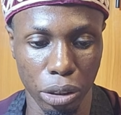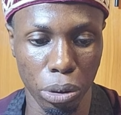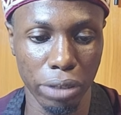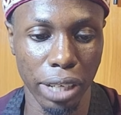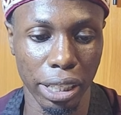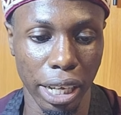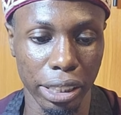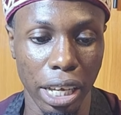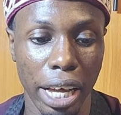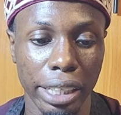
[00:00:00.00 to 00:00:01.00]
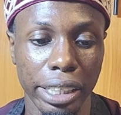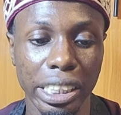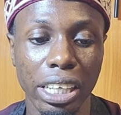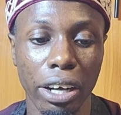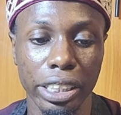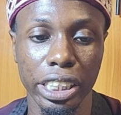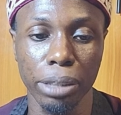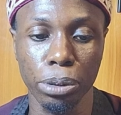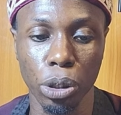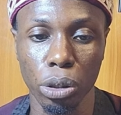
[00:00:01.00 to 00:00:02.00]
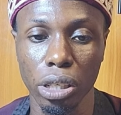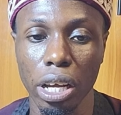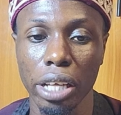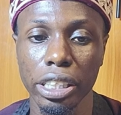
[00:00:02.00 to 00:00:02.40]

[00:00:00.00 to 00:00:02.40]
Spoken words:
So leave like that. Then this is our description.